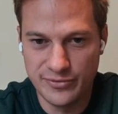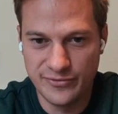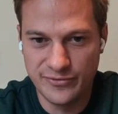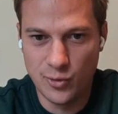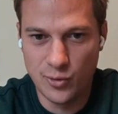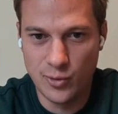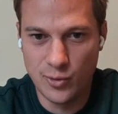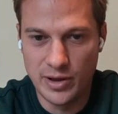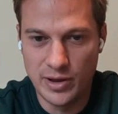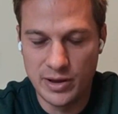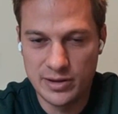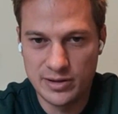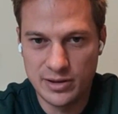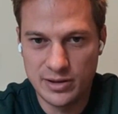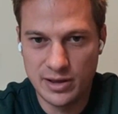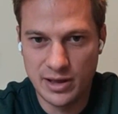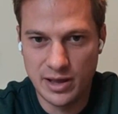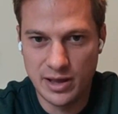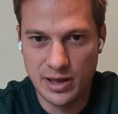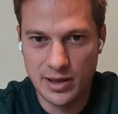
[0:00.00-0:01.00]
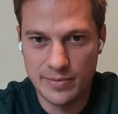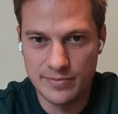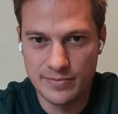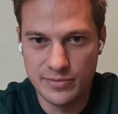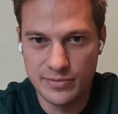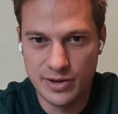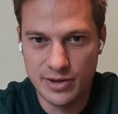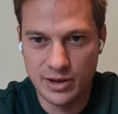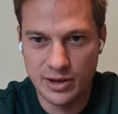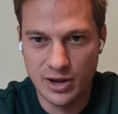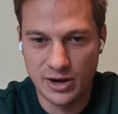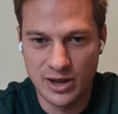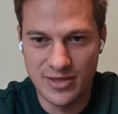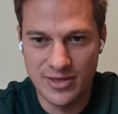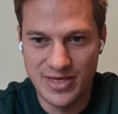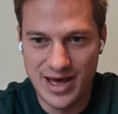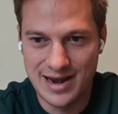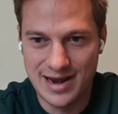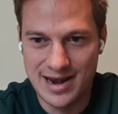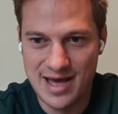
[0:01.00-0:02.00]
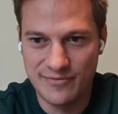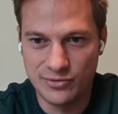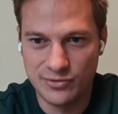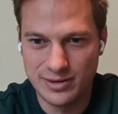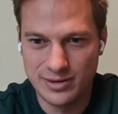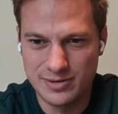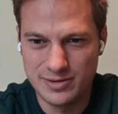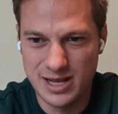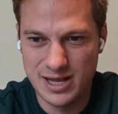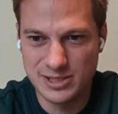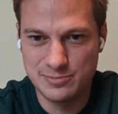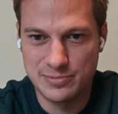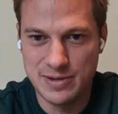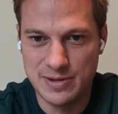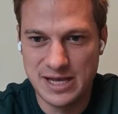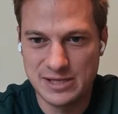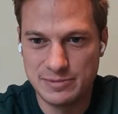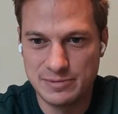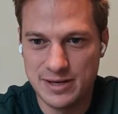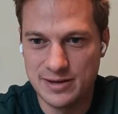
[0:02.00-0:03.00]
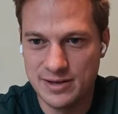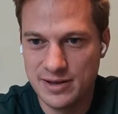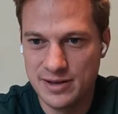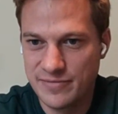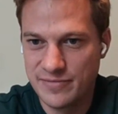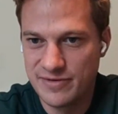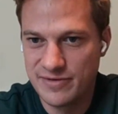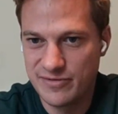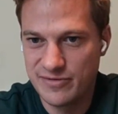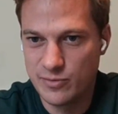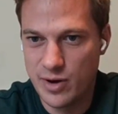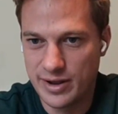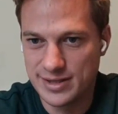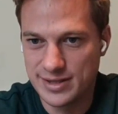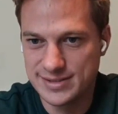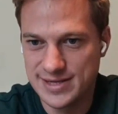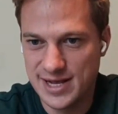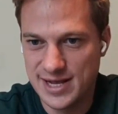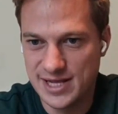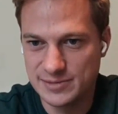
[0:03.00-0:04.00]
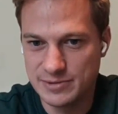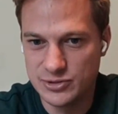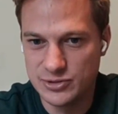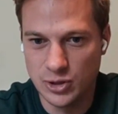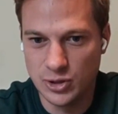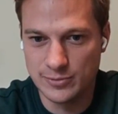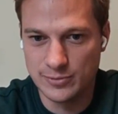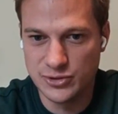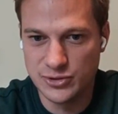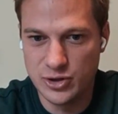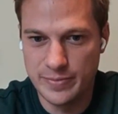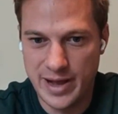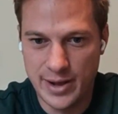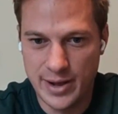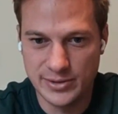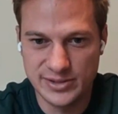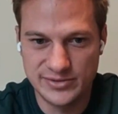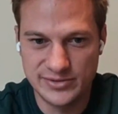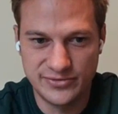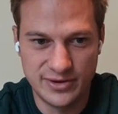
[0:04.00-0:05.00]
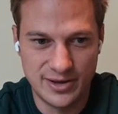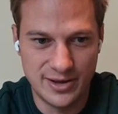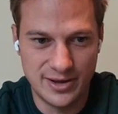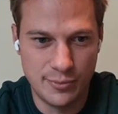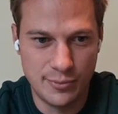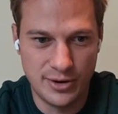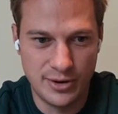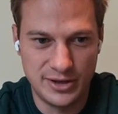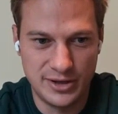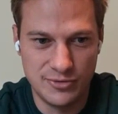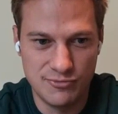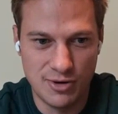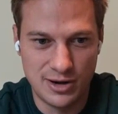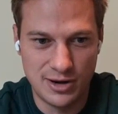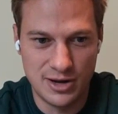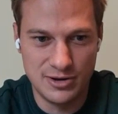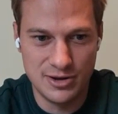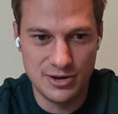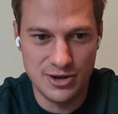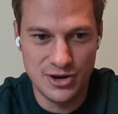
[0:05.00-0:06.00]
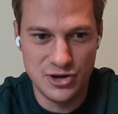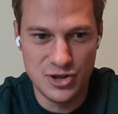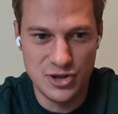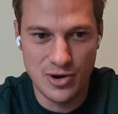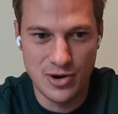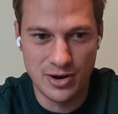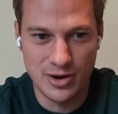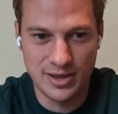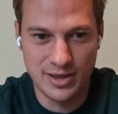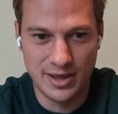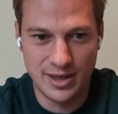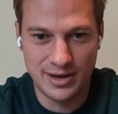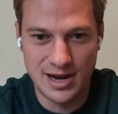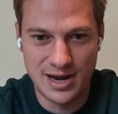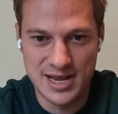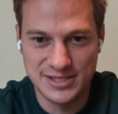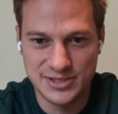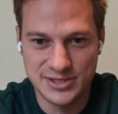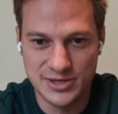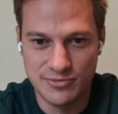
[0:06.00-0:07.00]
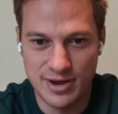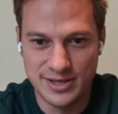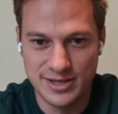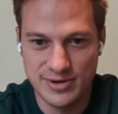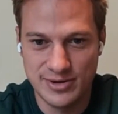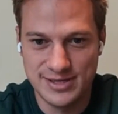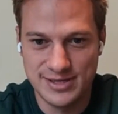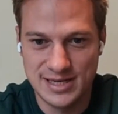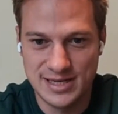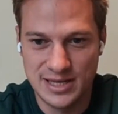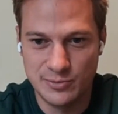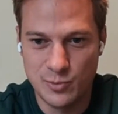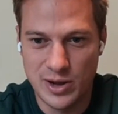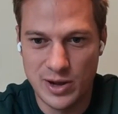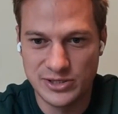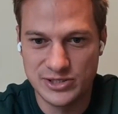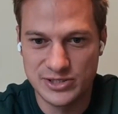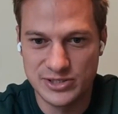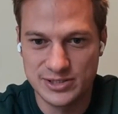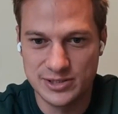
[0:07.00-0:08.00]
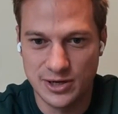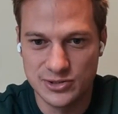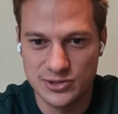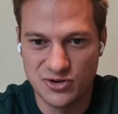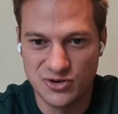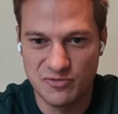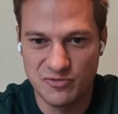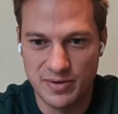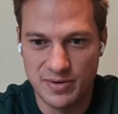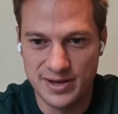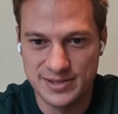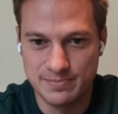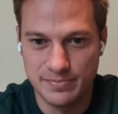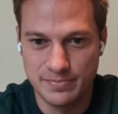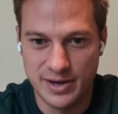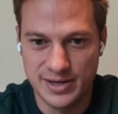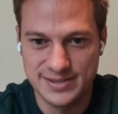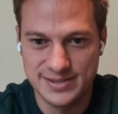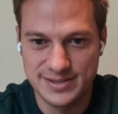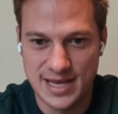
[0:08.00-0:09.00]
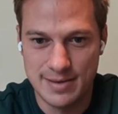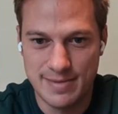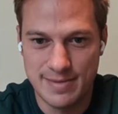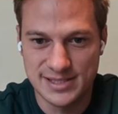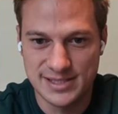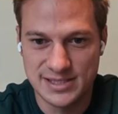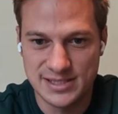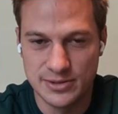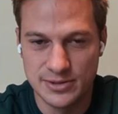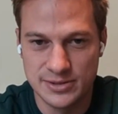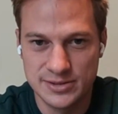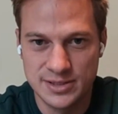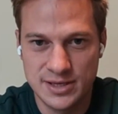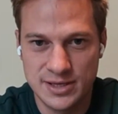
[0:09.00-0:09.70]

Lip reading: performer, kind of at that level, and has been, from what I can tell, has been dropped £2 for a pretty good run at Newmarket in a listed race recently, but just touched off by Sam Maximus.